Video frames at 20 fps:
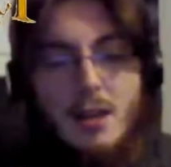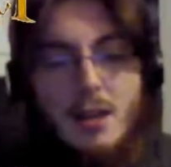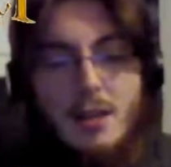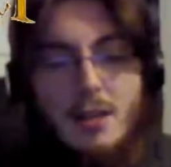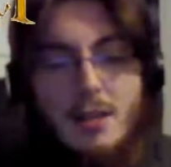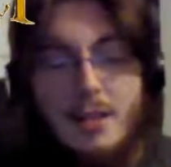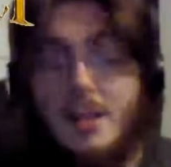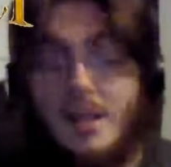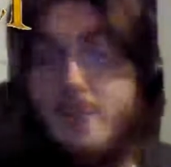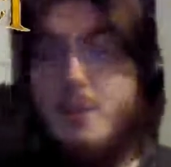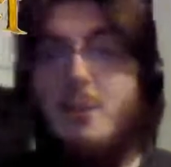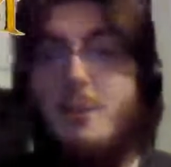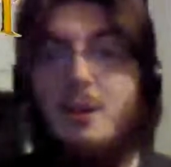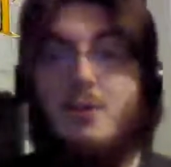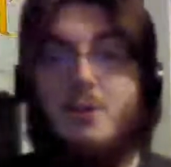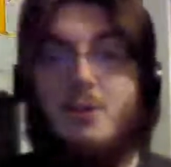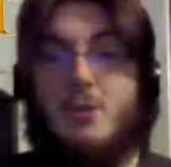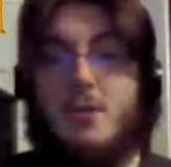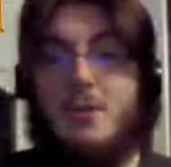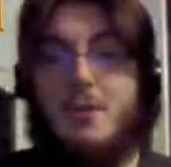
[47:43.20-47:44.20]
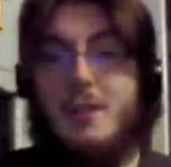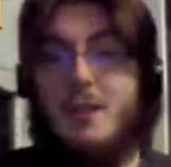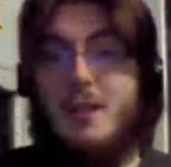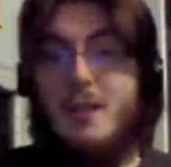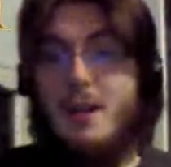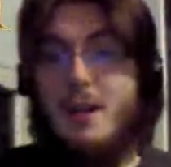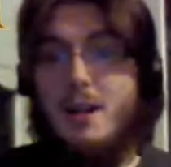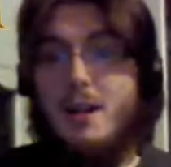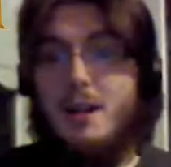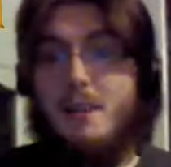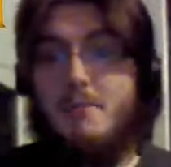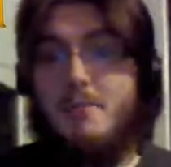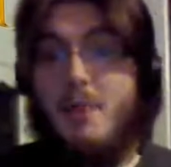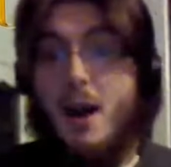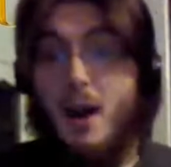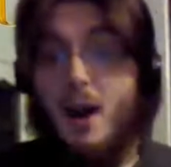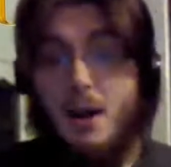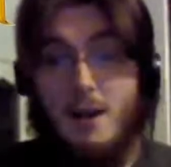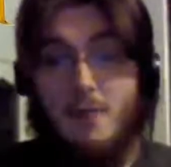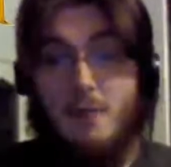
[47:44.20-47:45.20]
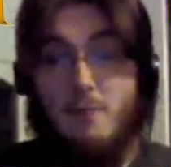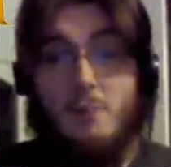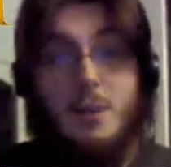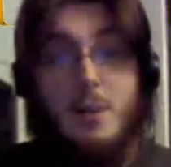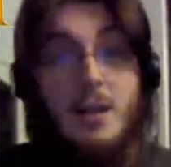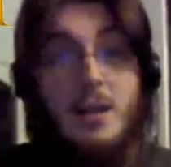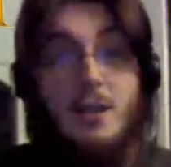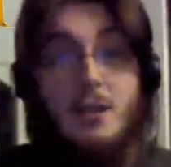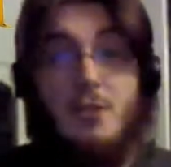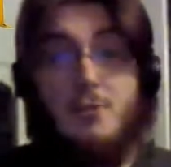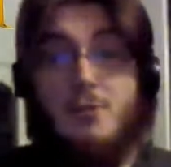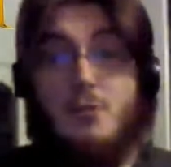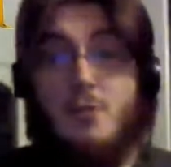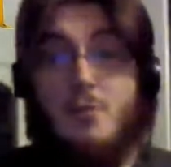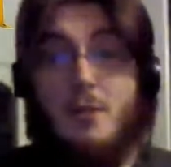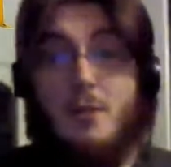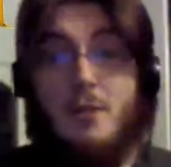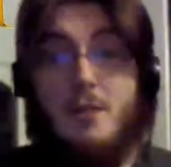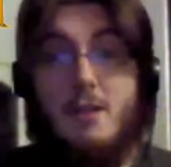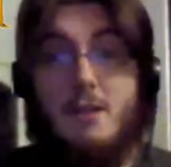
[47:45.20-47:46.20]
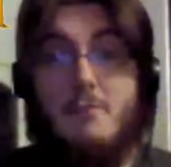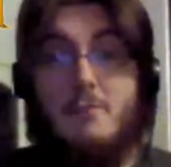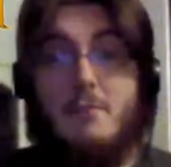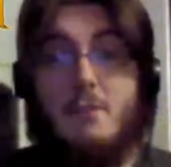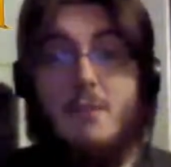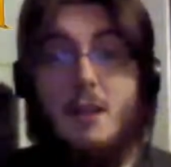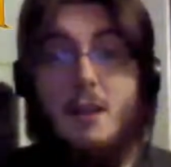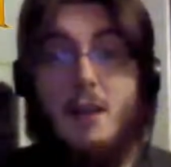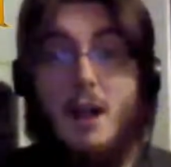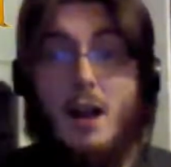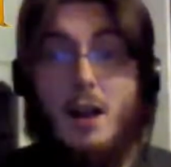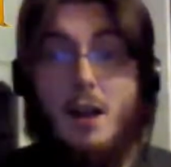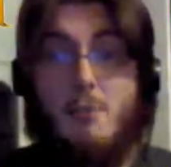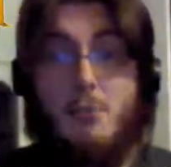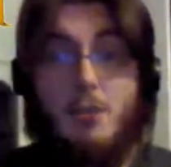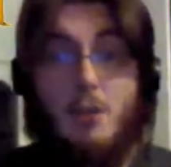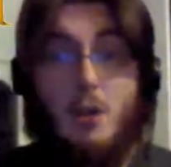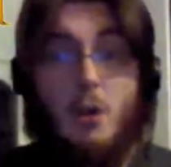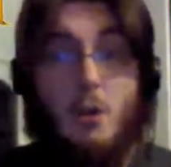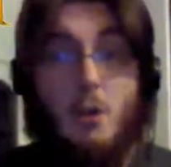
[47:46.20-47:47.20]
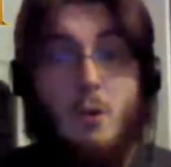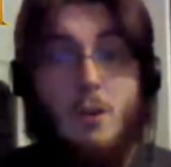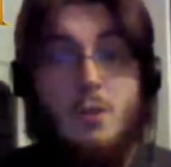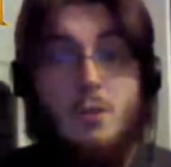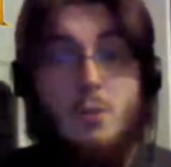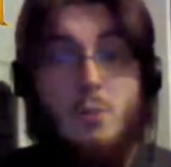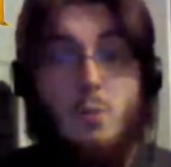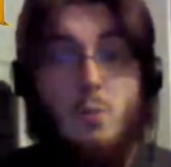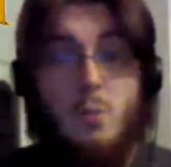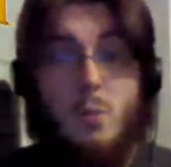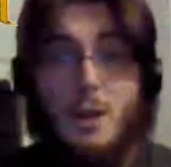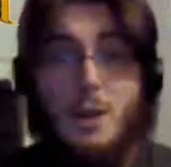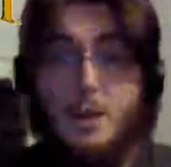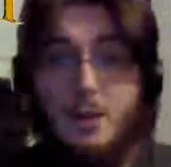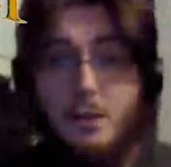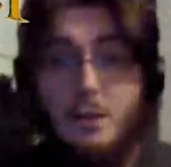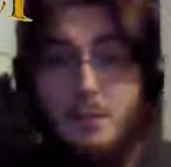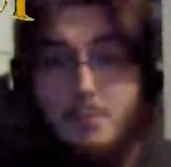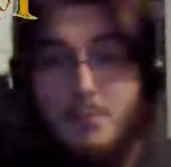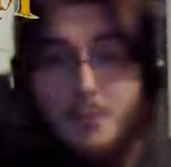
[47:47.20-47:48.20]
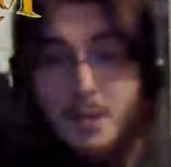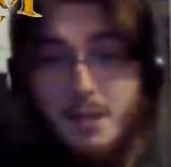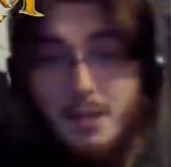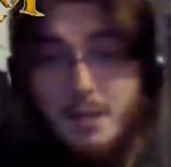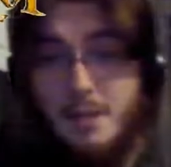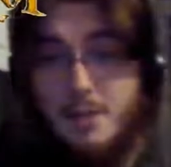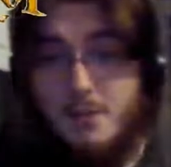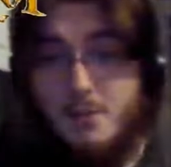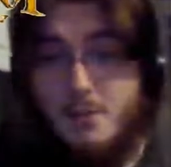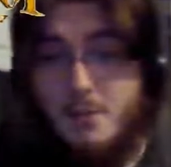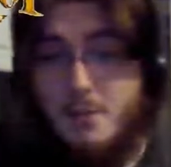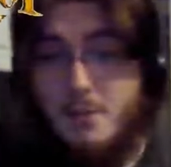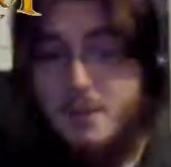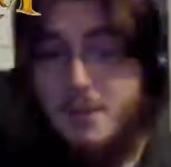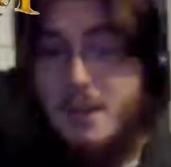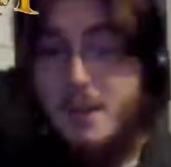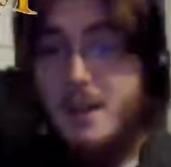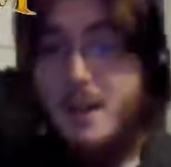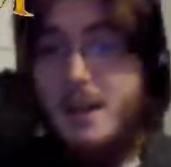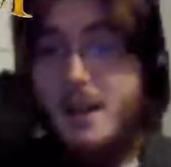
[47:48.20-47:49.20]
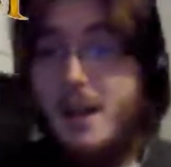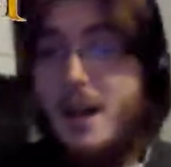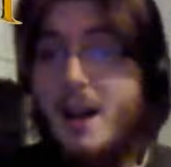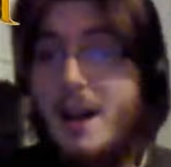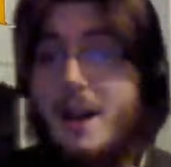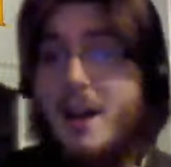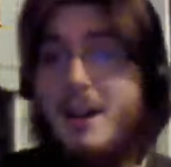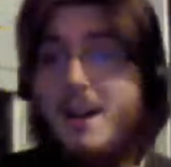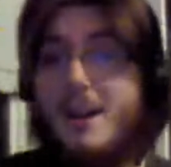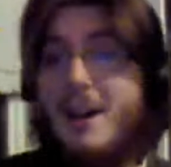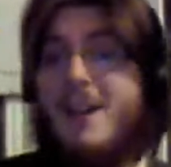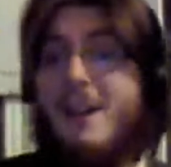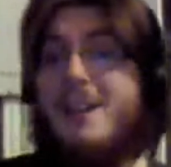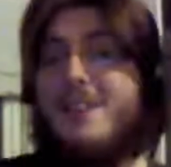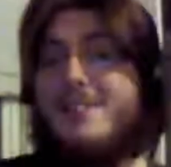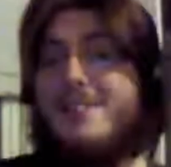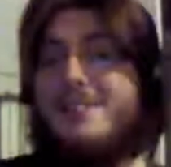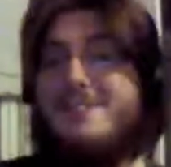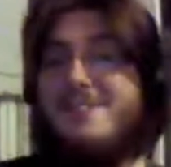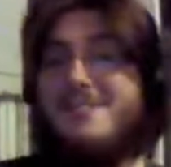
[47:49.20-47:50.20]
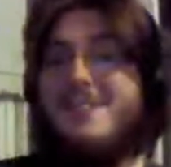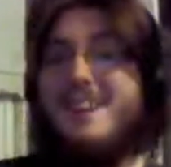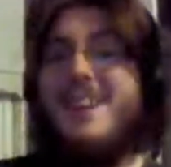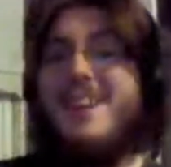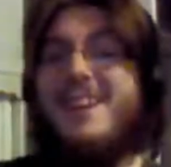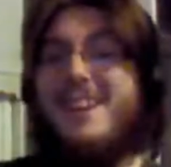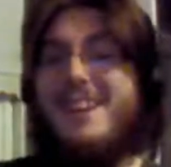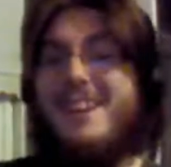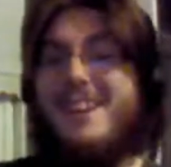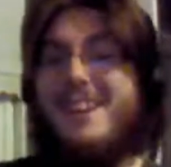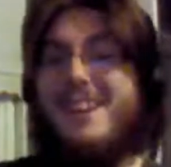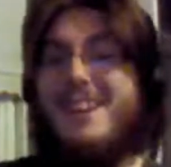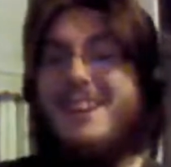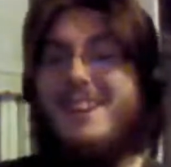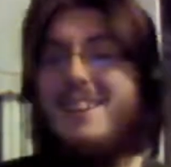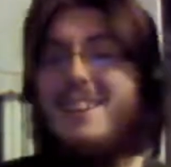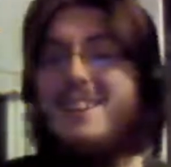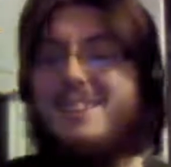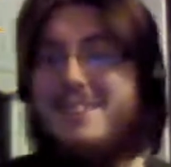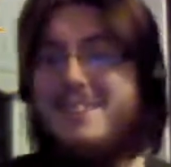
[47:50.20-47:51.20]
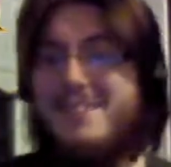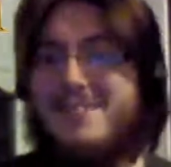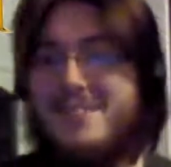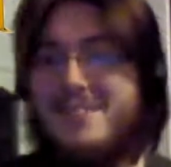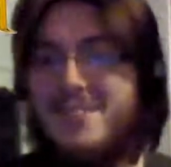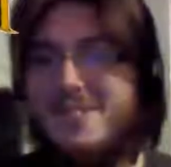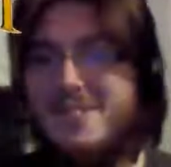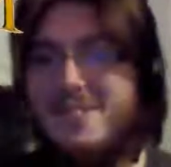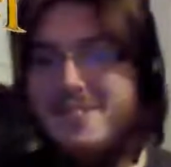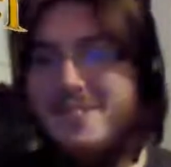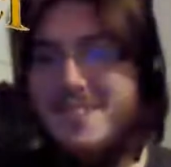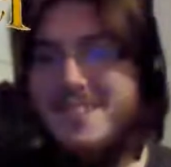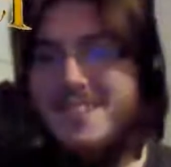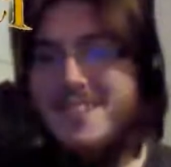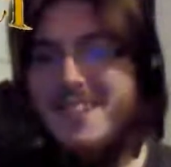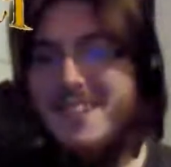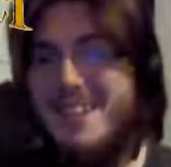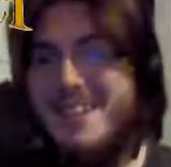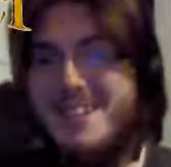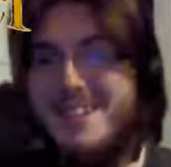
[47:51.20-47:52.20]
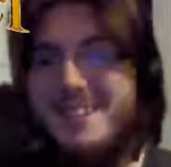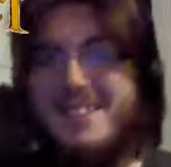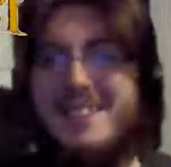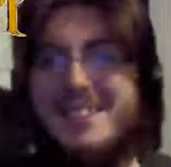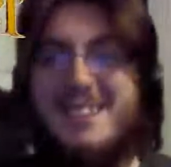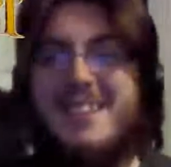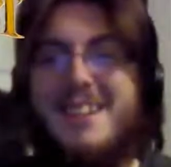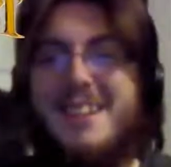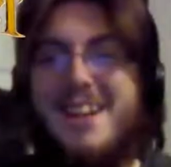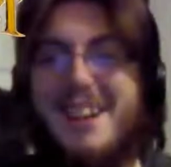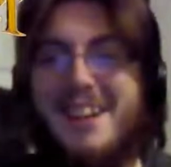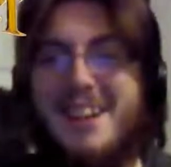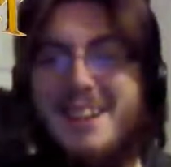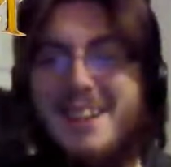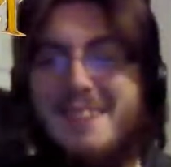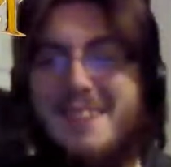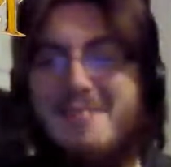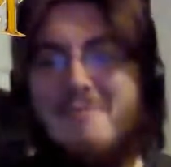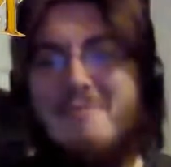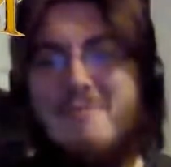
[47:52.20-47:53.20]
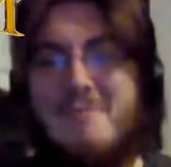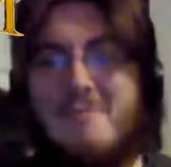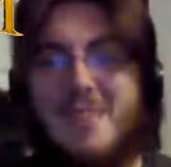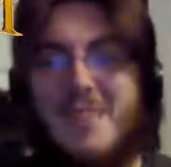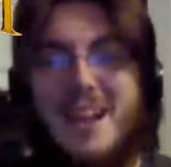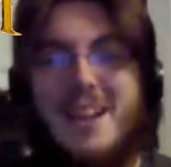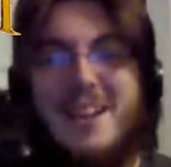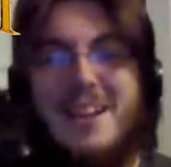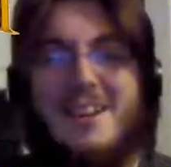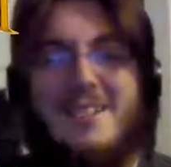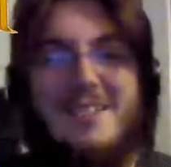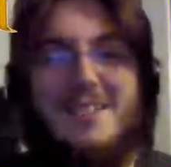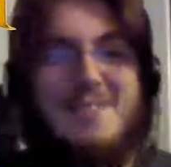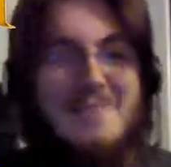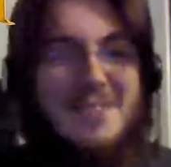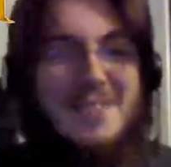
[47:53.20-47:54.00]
Thank you very much for joining me. I've been Drew Murray. I probably always will be Drew Murray. Hey! Woohoo, Crit It and Hit It. Hi, Kerry.